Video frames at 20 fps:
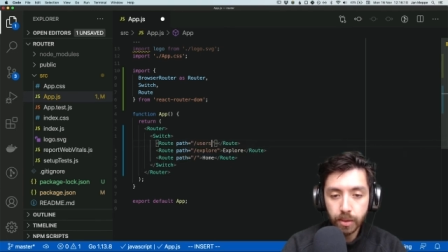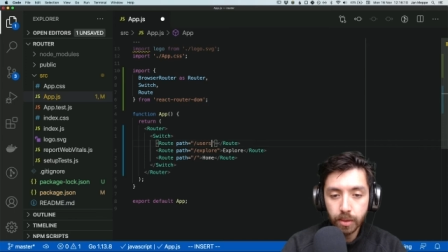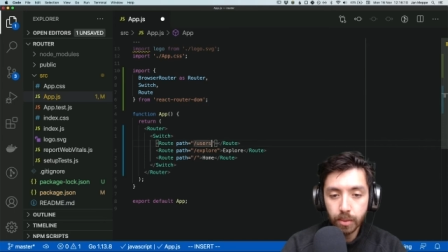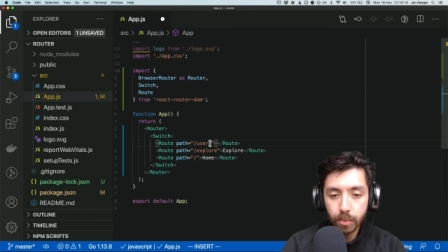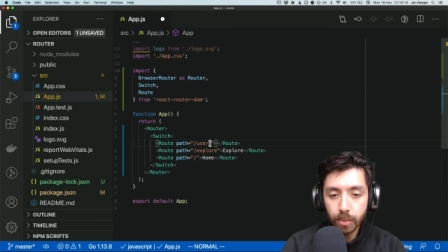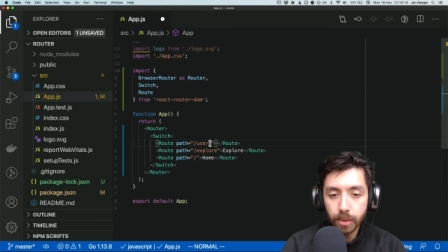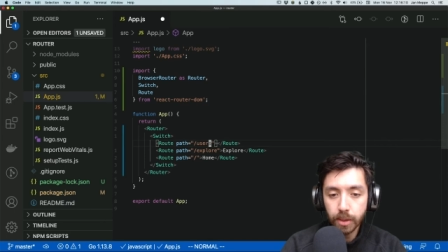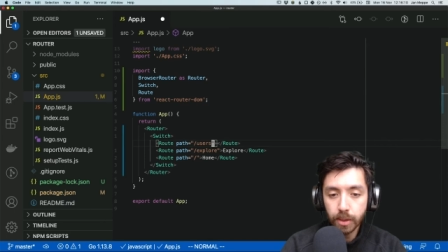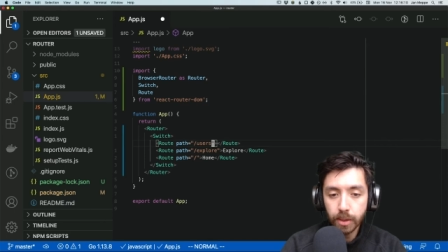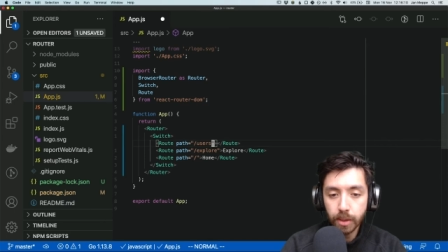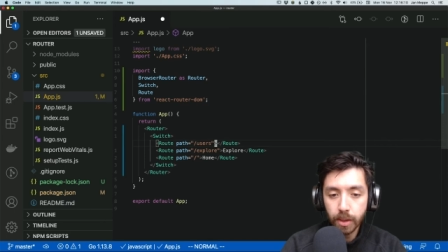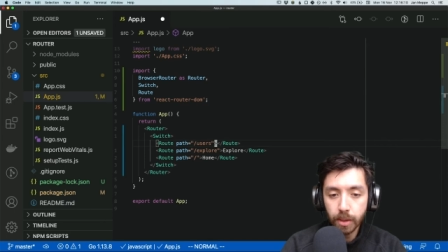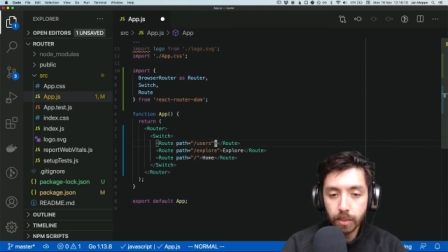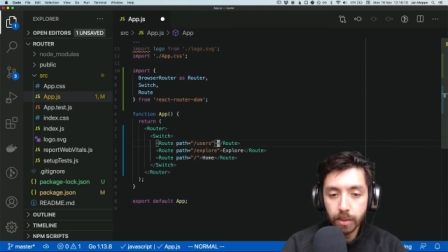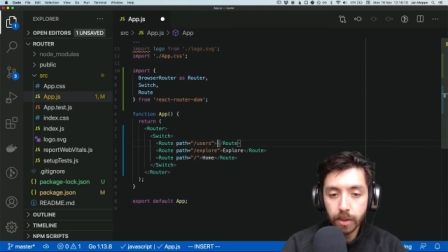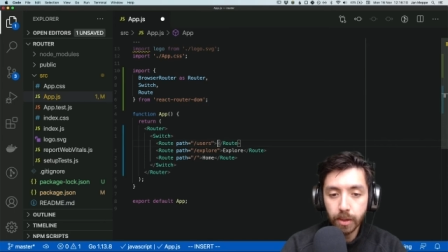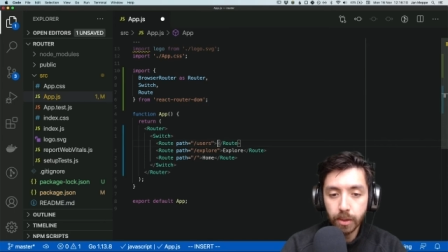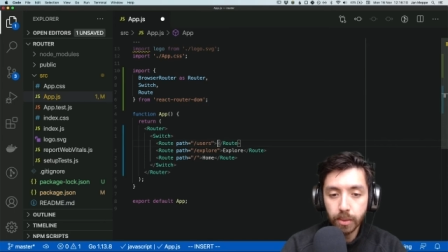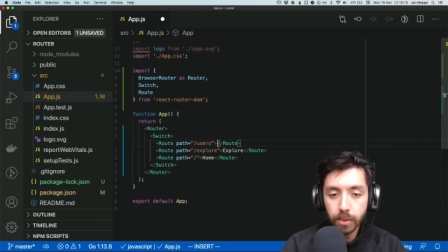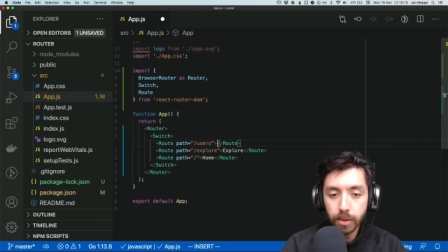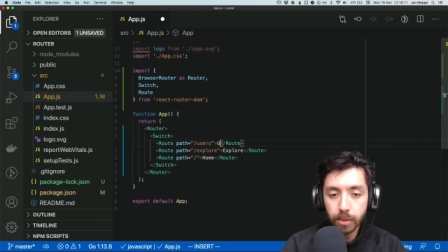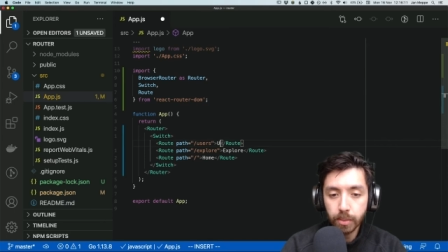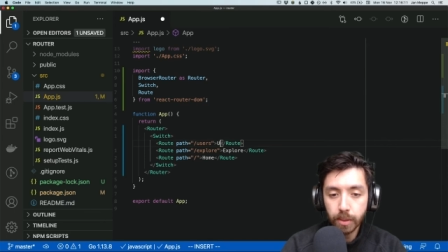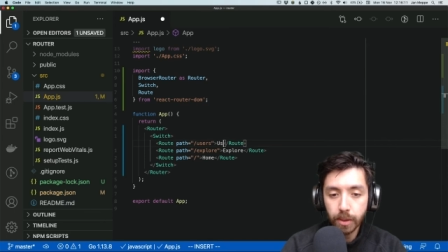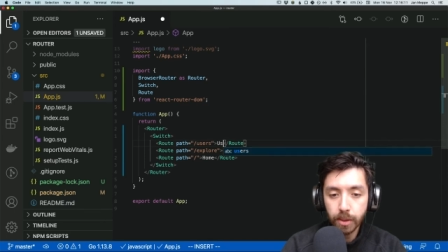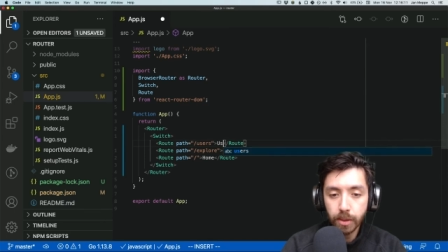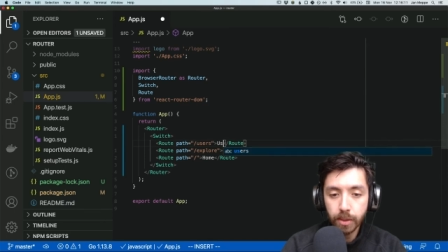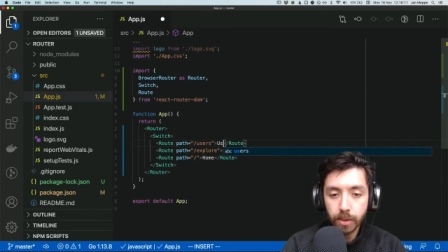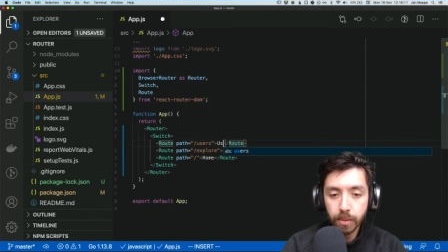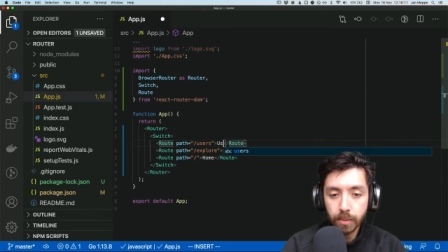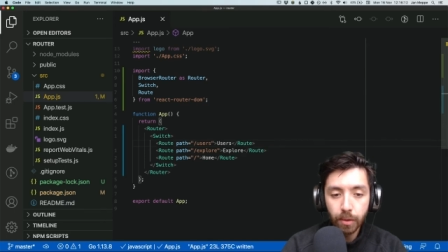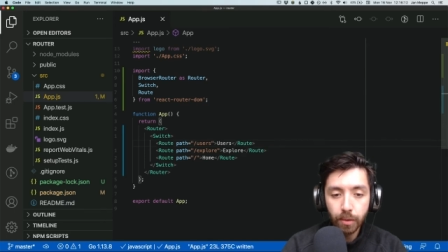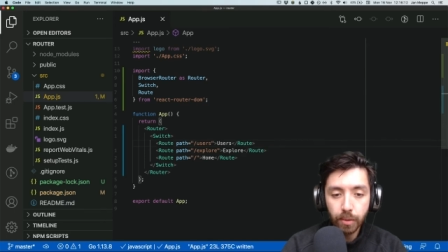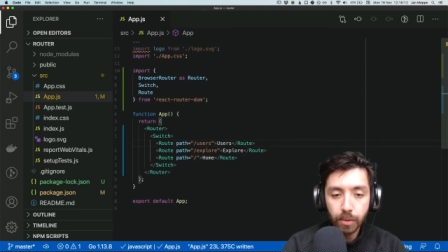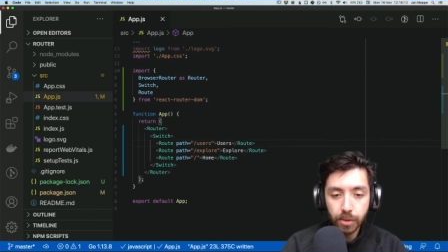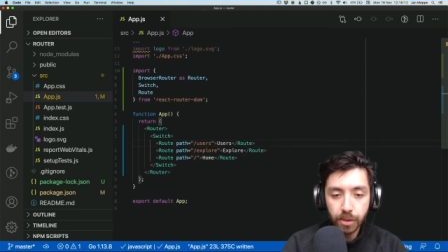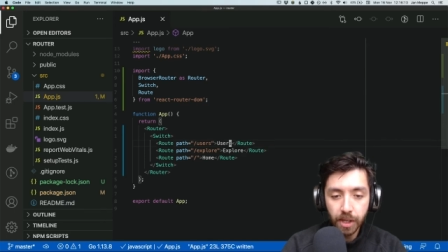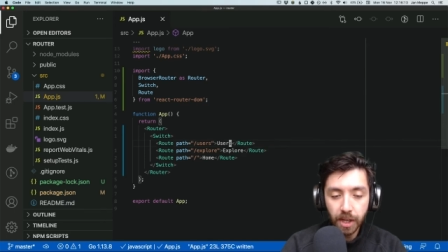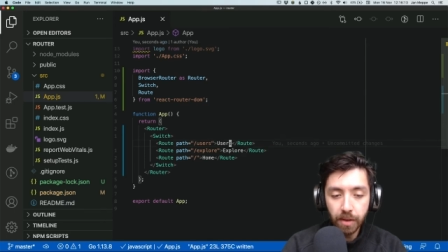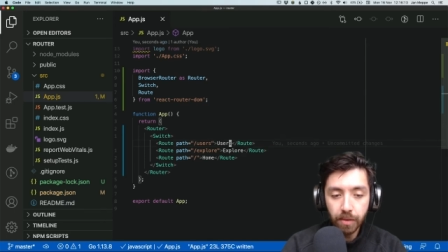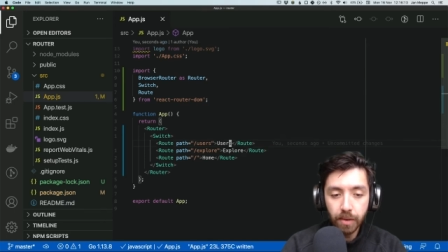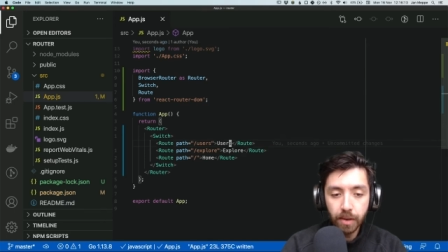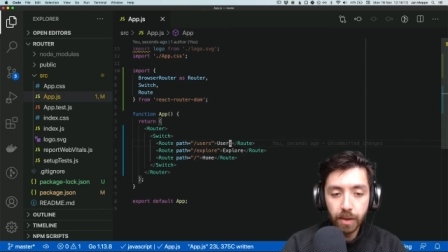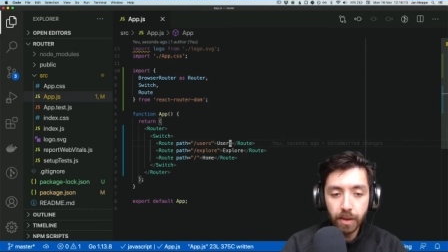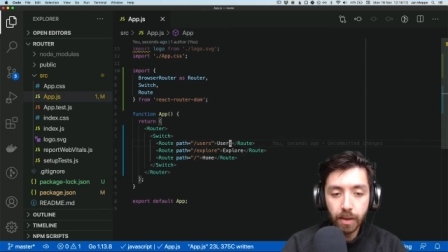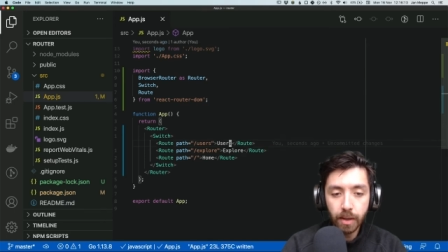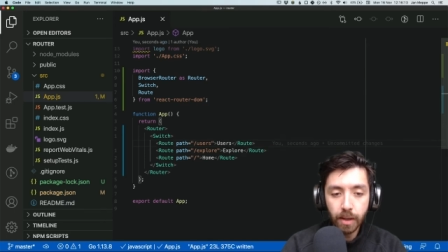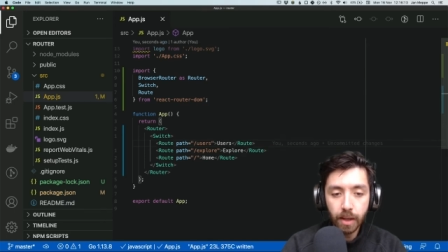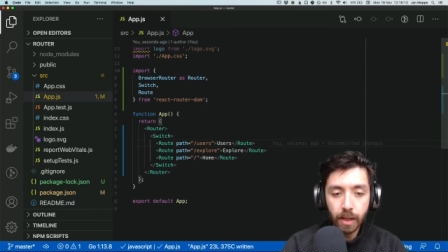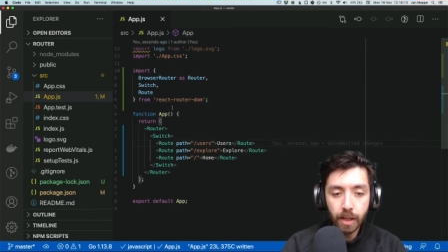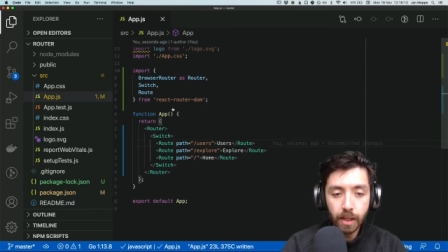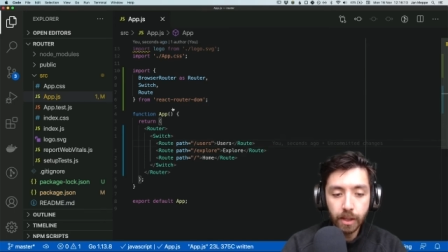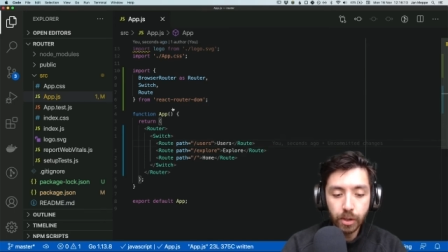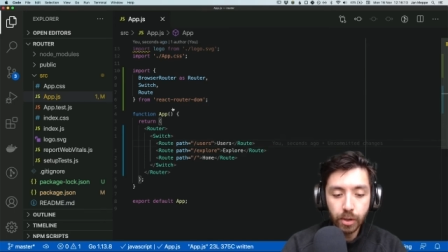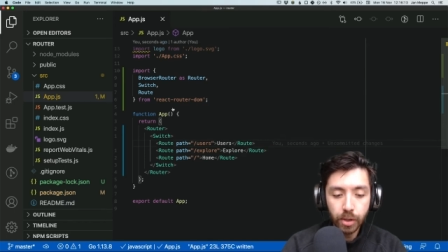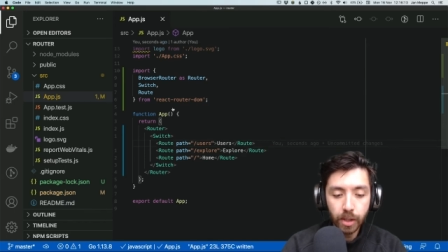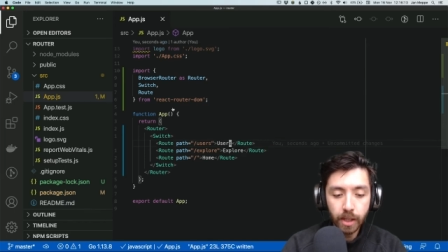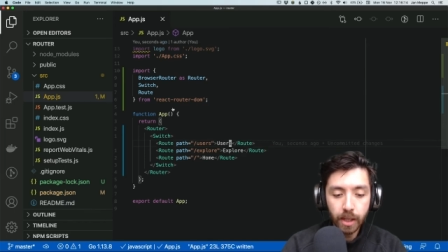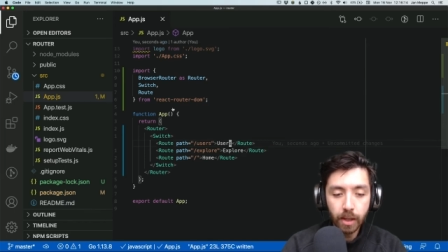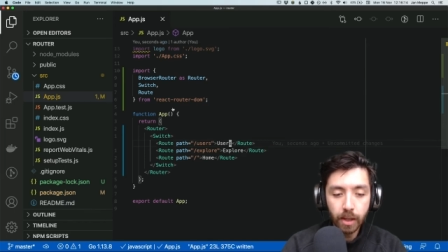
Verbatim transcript: which is gonna be the users page. You save it and check